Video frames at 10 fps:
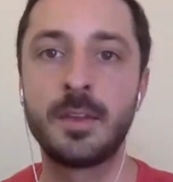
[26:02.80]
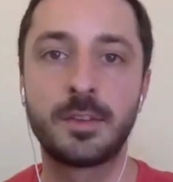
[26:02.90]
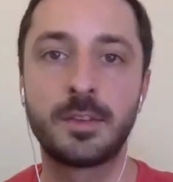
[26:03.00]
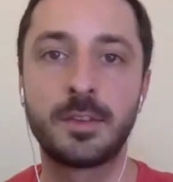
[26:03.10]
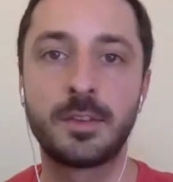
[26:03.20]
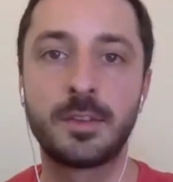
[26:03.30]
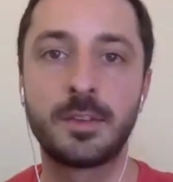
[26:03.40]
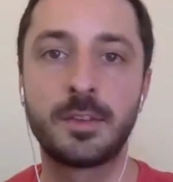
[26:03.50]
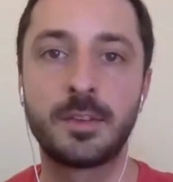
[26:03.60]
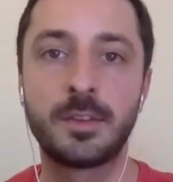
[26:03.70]
if this is a
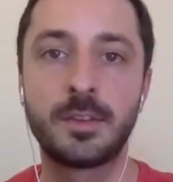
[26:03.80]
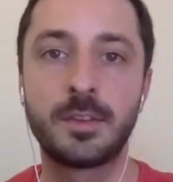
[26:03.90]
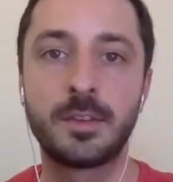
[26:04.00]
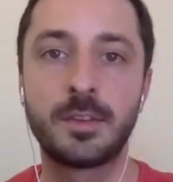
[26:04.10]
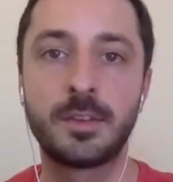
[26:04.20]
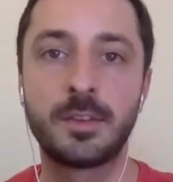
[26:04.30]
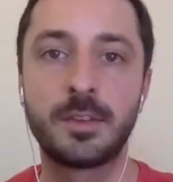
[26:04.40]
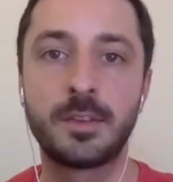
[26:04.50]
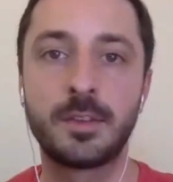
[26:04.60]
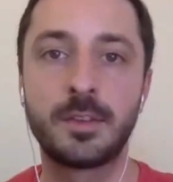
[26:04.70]
replay or if you have in
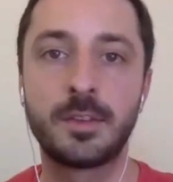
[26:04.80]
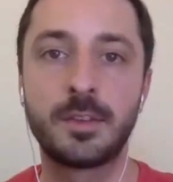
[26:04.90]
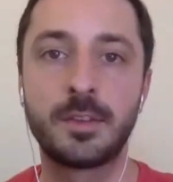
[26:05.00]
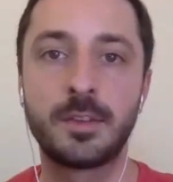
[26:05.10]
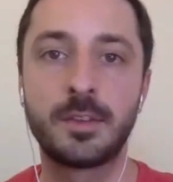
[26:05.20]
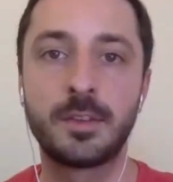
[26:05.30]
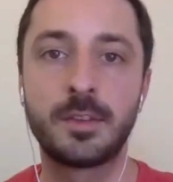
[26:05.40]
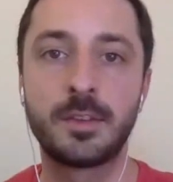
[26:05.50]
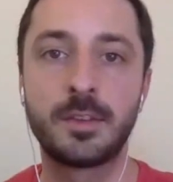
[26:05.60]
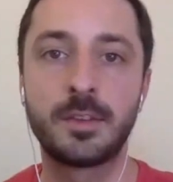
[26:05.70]
the next minute or
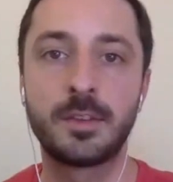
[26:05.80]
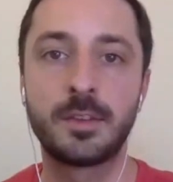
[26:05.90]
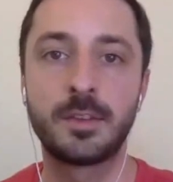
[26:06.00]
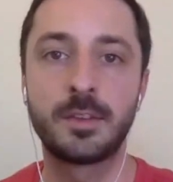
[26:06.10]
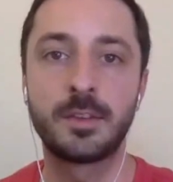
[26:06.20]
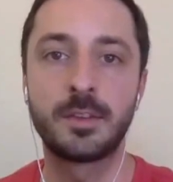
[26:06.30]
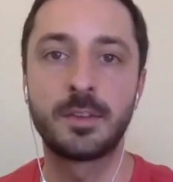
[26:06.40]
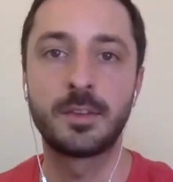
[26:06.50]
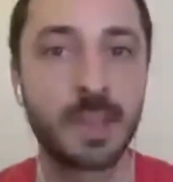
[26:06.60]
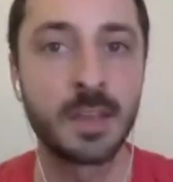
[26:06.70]
two, send over
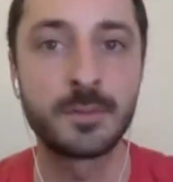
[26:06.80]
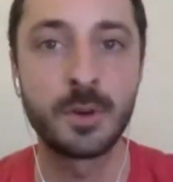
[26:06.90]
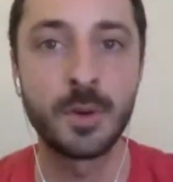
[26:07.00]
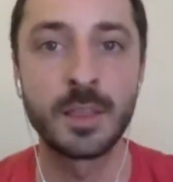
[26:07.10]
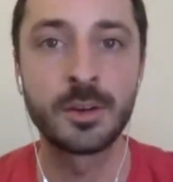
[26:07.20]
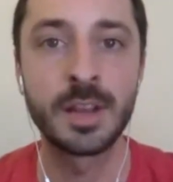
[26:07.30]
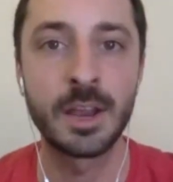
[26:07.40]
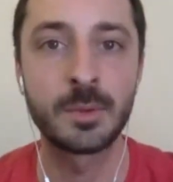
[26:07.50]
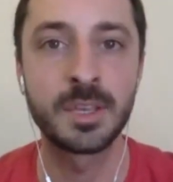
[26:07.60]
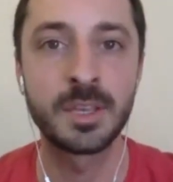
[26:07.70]
questions to
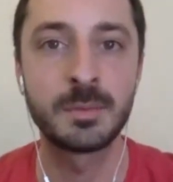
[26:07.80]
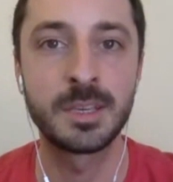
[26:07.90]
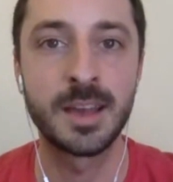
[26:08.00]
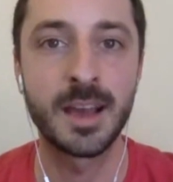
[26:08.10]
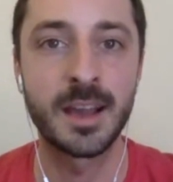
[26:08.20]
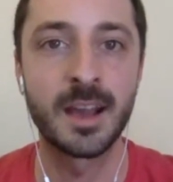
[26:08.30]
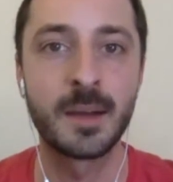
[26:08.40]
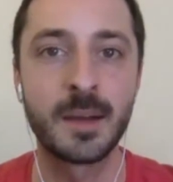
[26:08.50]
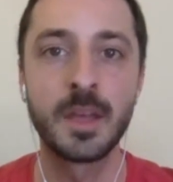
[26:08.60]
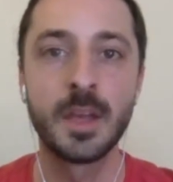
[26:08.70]

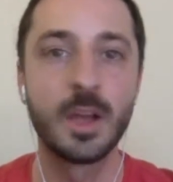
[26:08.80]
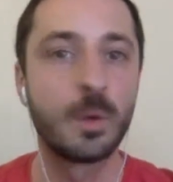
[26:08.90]
info@learnairbnb.com.